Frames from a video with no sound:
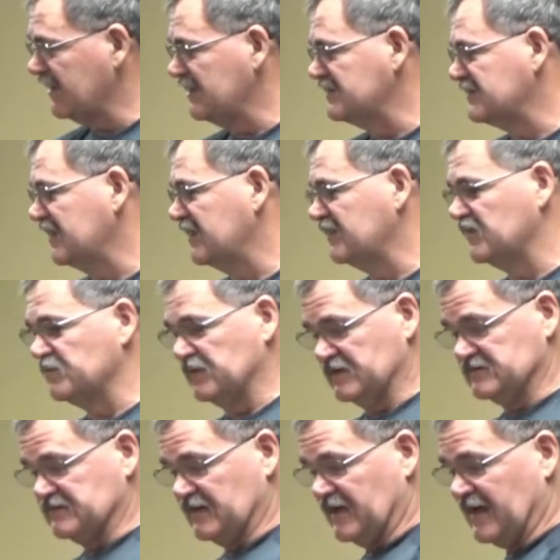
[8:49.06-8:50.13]
had his hand on me,
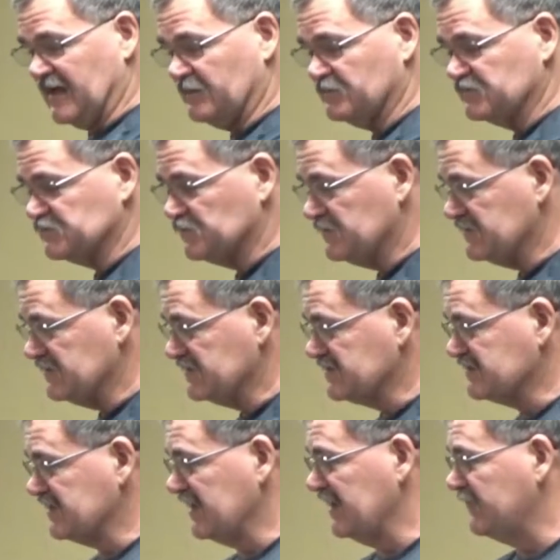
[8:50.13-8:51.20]
because I was wanting to
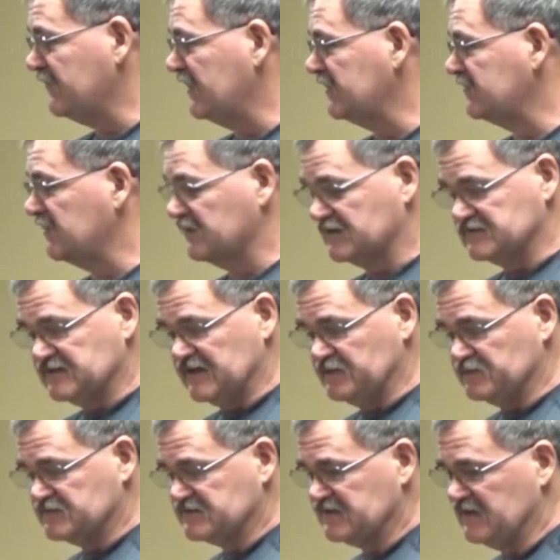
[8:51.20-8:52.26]
sit right there, because he
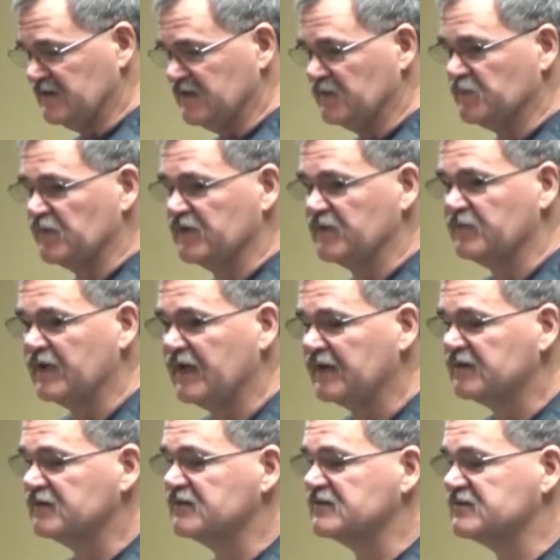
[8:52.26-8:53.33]
was sitting up on the back
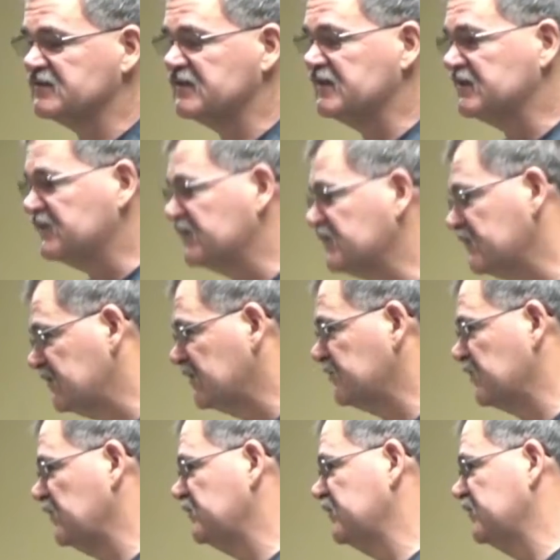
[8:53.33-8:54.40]
of the seat looking up
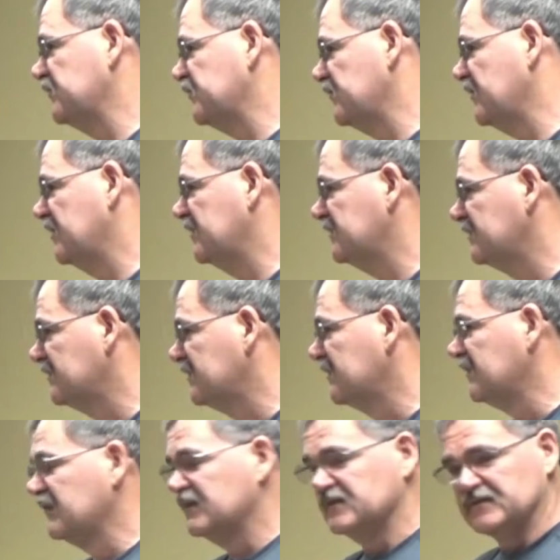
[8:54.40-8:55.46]
over the front.
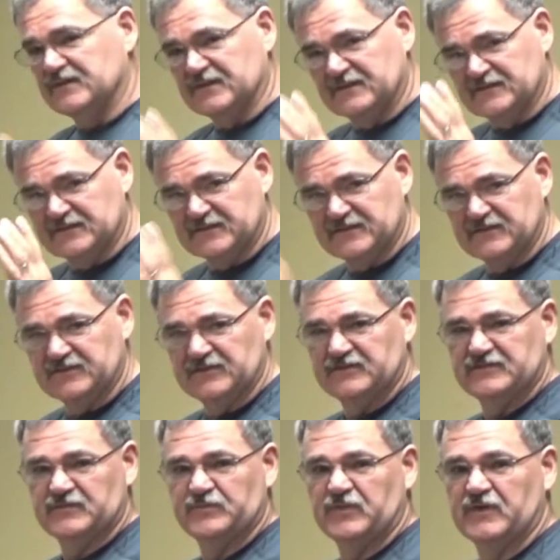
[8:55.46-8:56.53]

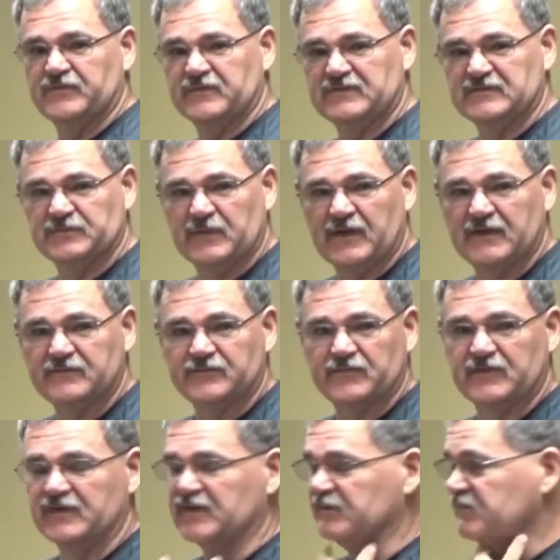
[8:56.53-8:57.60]
Just the perfect spot
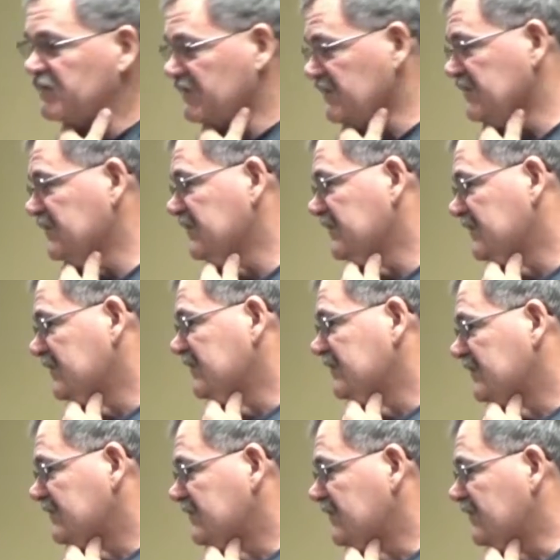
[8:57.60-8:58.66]
for him to,
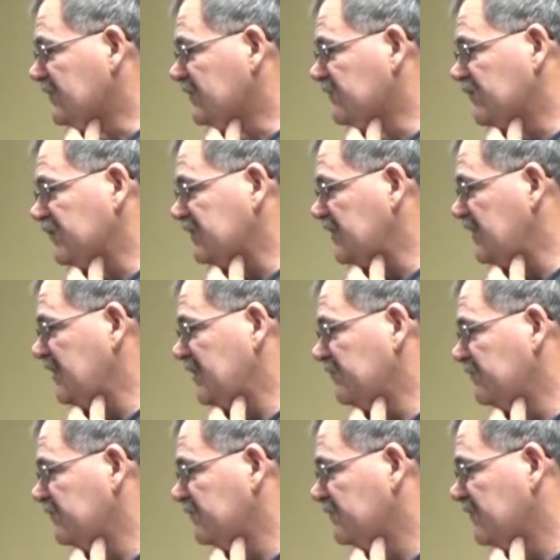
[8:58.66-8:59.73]
for it to hit him.
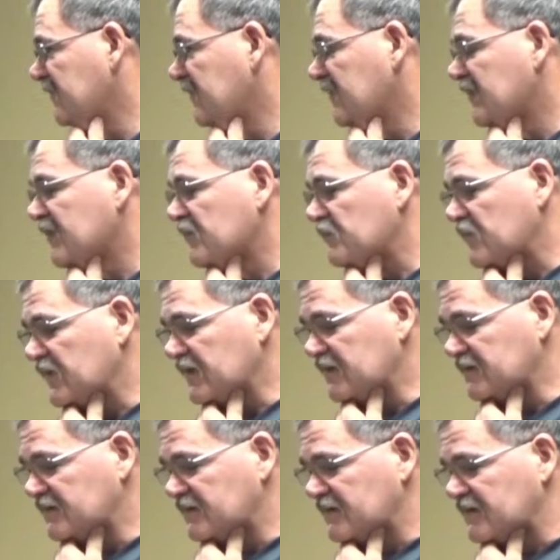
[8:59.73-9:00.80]
But
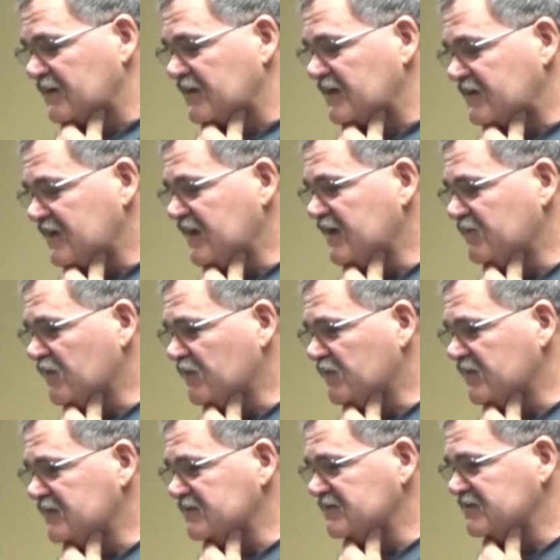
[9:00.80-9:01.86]
the thing of it
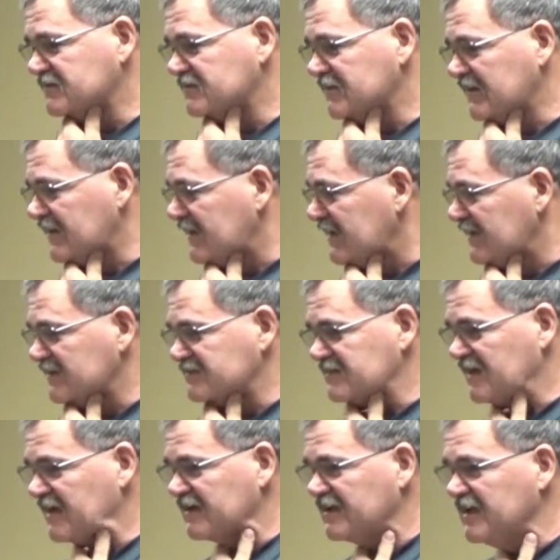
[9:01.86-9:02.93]
was, it's
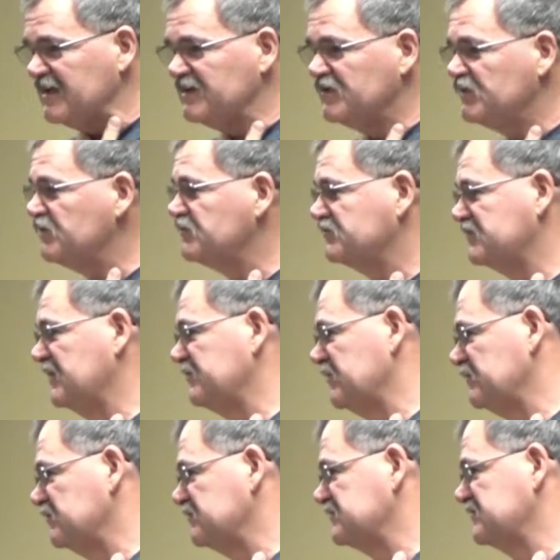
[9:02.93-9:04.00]
like he knew
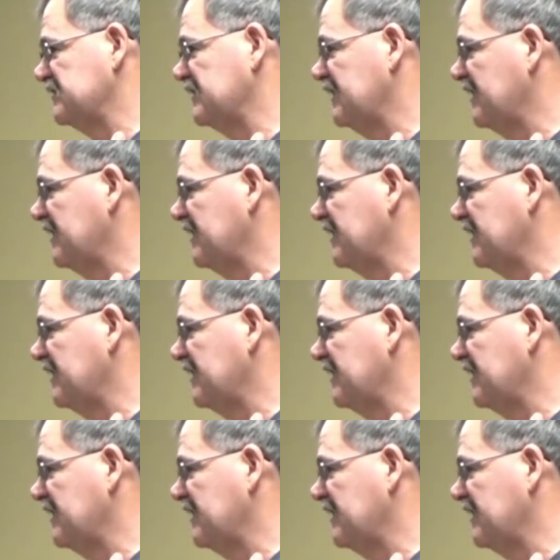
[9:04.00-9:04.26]
something was going to